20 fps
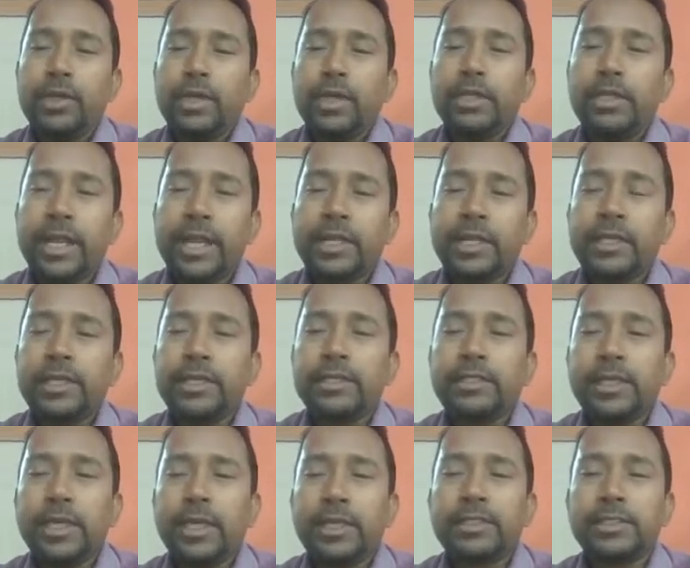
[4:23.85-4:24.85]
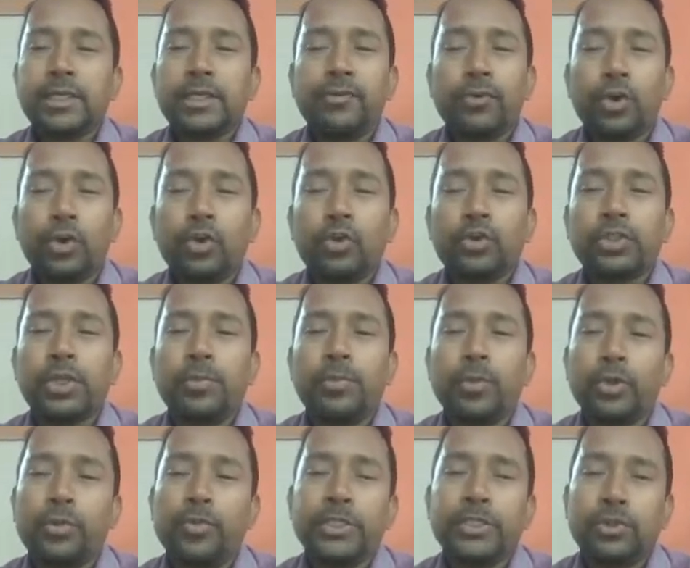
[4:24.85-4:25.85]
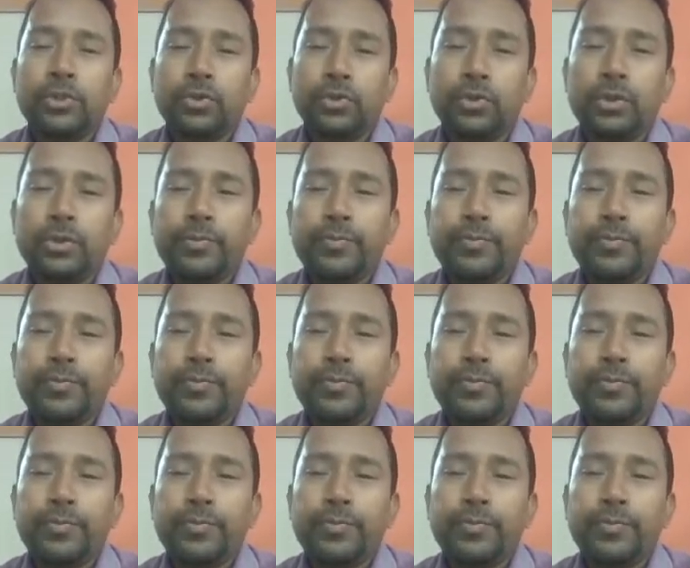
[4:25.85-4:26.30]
In that case, Excel follows the Bodmas rule.